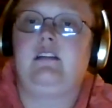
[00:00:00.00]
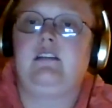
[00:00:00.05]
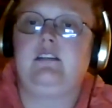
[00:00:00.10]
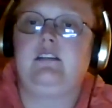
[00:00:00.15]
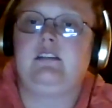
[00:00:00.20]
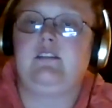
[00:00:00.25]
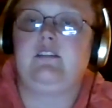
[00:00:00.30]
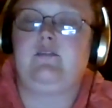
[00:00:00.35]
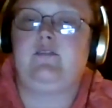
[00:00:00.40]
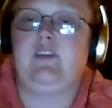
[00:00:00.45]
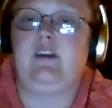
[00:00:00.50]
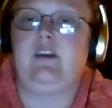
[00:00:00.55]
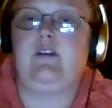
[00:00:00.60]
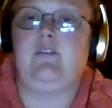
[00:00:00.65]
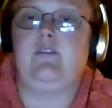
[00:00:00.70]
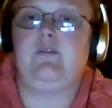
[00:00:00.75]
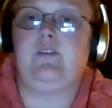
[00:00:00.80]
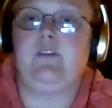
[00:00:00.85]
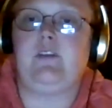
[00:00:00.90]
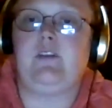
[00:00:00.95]
to feel
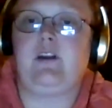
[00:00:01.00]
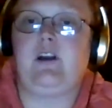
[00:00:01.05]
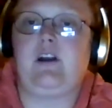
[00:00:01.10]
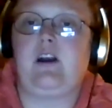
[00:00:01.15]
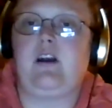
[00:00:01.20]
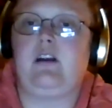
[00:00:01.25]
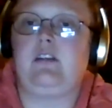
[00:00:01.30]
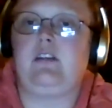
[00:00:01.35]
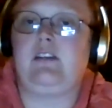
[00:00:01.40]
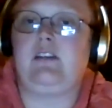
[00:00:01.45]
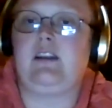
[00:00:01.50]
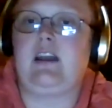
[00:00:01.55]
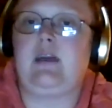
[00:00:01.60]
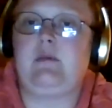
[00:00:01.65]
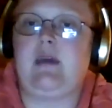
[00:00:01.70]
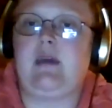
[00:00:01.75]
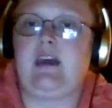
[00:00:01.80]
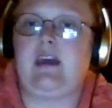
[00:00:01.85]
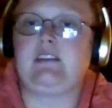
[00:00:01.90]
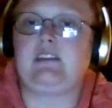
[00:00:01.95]
for the card that I'm
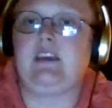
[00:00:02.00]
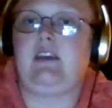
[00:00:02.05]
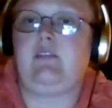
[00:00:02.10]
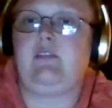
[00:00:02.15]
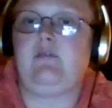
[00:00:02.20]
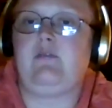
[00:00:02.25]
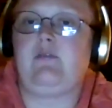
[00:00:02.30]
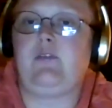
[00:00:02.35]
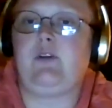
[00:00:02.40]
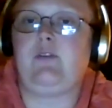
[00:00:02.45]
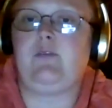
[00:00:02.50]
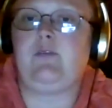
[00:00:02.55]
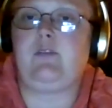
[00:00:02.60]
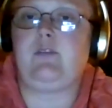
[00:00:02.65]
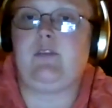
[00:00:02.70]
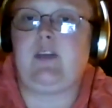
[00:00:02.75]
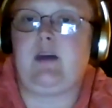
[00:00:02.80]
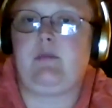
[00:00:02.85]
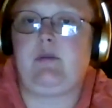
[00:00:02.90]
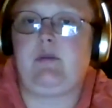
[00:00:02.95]
asking for
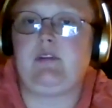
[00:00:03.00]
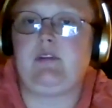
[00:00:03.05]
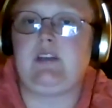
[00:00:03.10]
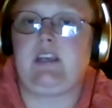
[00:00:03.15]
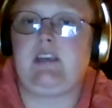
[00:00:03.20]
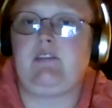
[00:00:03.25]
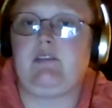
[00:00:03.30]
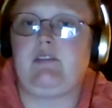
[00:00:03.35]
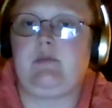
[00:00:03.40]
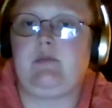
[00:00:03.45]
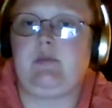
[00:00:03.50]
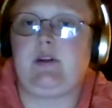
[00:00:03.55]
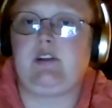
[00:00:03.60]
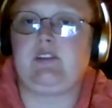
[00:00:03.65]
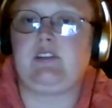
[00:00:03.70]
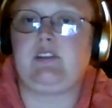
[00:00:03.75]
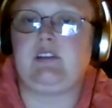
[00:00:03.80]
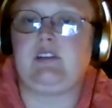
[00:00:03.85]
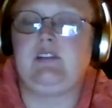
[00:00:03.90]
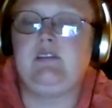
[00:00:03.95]
that particular
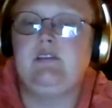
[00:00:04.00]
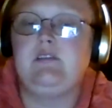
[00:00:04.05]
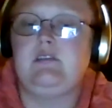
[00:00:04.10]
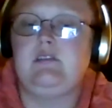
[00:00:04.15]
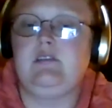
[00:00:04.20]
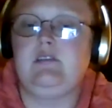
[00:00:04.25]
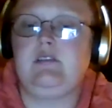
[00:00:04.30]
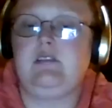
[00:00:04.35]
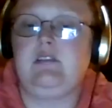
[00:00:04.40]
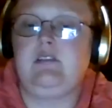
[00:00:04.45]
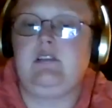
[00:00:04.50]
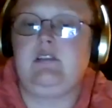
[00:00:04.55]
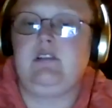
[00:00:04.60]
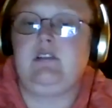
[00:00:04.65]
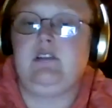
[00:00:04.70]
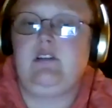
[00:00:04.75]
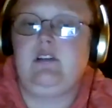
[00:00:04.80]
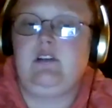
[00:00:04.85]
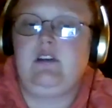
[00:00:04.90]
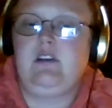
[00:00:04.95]
person.
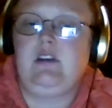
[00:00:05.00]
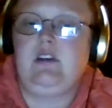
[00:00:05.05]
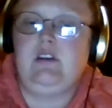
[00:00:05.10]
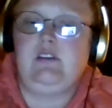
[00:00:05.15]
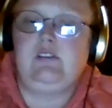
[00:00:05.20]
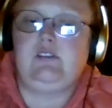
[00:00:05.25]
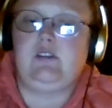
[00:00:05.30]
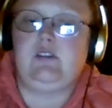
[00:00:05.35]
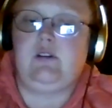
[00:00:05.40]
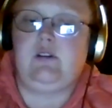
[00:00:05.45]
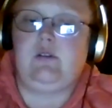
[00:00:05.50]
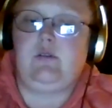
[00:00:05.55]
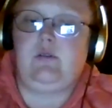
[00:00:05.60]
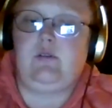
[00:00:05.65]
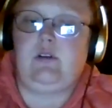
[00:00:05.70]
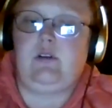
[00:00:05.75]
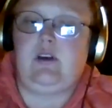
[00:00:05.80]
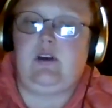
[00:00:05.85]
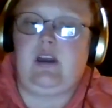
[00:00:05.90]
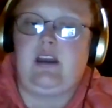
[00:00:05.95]
So
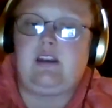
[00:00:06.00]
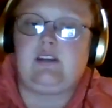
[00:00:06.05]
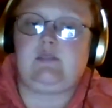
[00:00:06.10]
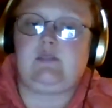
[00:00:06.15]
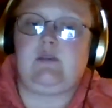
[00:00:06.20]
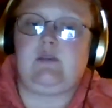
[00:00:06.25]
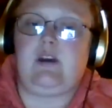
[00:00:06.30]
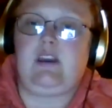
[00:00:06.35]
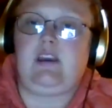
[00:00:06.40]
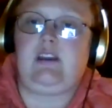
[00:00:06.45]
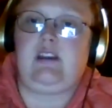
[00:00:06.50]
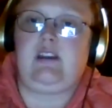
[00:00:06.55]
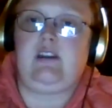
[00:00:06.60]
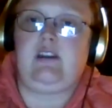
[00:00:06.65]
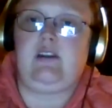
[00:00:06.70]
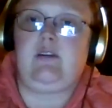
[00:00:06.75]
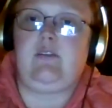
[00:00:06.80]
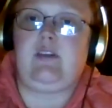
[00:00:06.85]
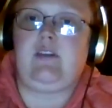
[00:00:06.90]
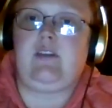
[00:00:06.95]
I just want you to
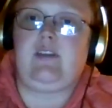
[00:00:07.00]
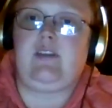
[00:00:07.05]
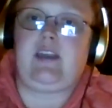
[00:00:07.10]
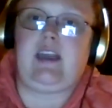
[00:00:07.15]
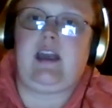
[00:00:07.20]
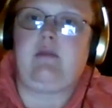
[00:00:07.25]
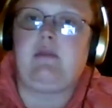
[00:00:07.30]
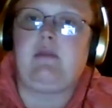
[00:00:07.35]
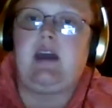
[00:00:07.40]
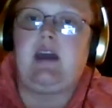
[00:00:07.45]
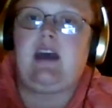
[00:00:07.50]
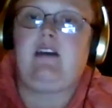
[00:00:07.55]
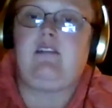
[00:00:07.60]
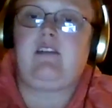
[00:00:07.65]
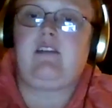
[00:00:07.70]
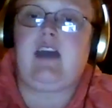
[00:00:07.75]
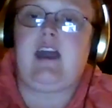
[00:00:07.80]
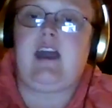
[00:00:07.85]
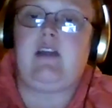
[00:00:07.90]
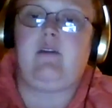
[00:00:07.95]
know that, like,
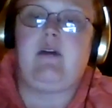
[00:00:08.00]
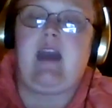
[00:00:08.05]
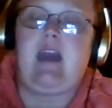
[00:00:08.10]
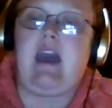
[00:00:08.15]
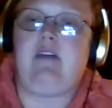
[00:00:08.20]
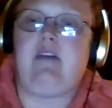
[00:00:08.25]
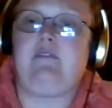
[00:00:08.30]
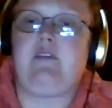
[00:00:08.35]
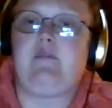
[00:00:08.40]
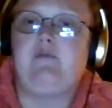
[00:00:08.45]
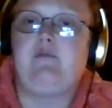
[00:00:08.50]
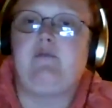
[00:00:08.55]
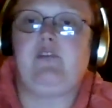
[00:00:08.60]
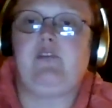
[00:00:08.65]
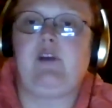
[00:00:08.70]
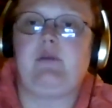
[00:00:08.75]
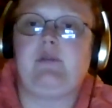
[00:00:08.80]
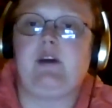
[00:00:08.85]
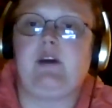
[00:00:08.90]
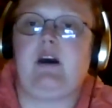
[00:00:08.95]
I don't have them
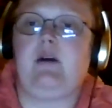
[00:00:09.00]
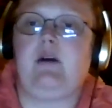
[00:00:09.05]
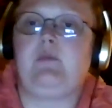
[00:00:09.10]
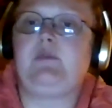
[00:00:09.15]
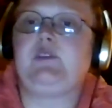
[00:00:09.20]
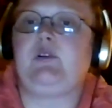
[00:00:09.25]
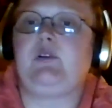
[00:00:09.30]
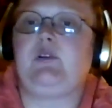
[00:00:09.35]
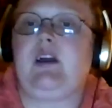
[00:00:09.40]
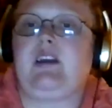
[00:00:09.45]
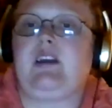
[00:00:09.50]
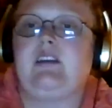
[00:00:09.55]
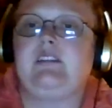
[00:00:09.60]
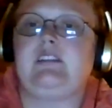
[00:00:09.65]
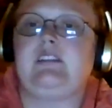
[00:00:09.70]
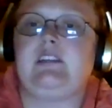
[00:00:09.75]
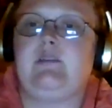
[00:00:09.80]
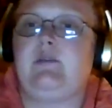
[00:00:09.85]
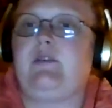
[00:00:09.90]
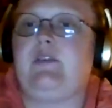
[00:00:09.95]
flipped up so I can
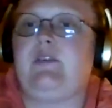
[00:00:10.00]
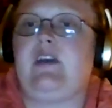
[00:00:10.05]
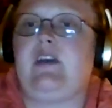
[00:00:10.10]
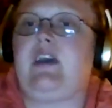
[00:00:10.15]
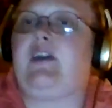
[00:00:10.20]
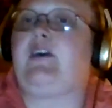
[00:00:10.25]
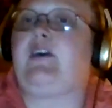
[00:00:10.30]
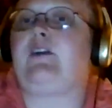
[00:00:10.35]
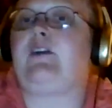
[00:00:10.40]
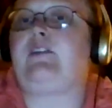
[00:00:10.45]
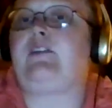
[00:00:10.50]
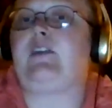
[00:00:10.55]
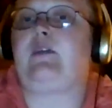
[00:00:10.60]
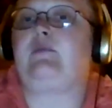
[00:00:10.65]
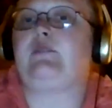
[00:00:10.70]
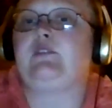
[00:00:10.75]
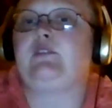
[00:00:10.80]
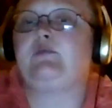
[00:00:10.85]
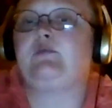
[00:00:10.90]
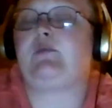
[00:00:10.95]
see what they are, and then I'm
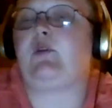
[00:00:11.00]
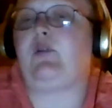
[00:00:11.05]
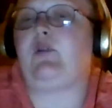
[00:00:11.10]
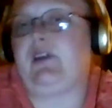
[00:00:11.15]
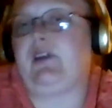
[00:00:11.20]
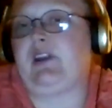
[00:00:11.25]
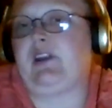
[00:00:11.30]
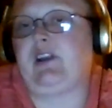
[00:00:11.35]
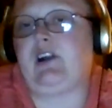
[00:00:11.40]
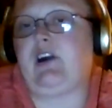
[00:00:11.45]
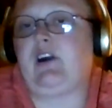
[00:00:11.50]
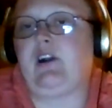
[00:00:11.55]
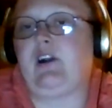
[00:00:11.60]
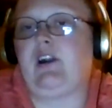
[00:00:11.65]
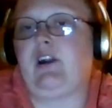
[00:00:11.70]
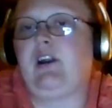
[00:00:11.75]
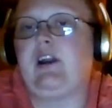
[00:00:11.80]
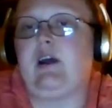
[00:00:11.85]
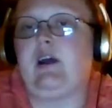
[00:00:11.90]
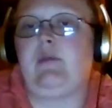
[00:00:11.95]
just pulling a
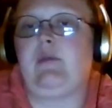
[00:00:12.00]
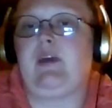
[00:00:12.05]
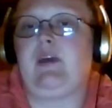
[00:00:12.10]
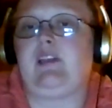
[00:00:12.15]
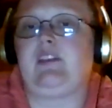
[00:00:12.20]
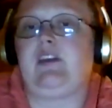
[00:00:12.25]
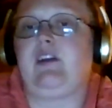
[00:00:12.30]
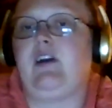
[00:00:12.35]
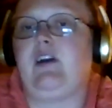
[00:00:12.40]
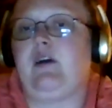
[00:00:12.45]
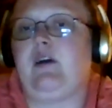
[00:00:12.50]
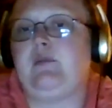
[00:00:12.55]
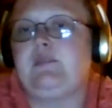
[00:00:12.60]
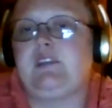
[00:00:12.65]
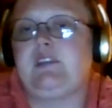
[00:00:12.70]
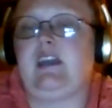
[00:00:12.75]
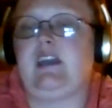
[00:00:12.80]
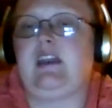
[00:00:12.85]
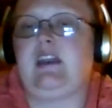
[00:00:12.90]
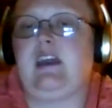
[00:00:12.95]
card. I'm like, they're
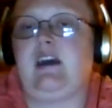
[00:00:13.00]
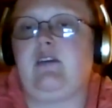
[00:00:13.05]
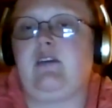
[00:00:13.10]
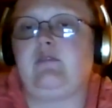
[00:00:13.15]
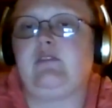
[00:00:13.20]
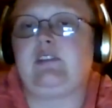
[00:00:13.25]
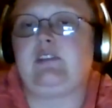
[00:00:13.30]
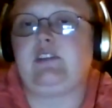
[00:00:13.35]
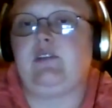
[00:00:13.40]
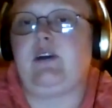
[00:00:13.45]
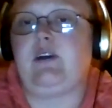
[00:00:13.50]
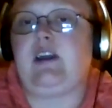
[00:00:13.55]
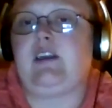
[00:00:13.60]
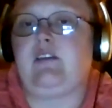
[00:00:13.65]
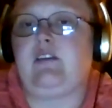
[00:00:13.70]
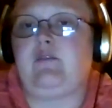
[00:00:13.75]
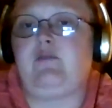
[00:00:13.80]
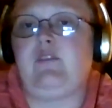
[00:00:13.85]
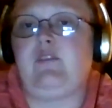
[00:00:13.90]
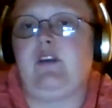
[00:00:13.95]
upside down so I
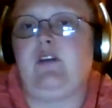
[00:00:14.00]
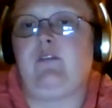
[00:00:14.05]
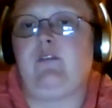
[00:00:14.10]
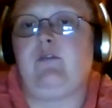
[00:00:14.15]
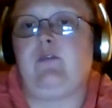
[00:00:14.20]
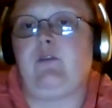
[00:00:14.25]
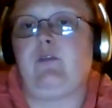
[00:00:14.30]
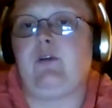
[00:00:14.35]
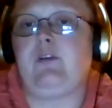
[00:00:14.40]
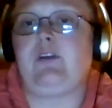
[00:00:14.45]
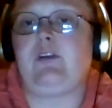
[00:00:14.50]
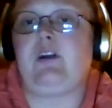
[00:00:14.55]
can feel for the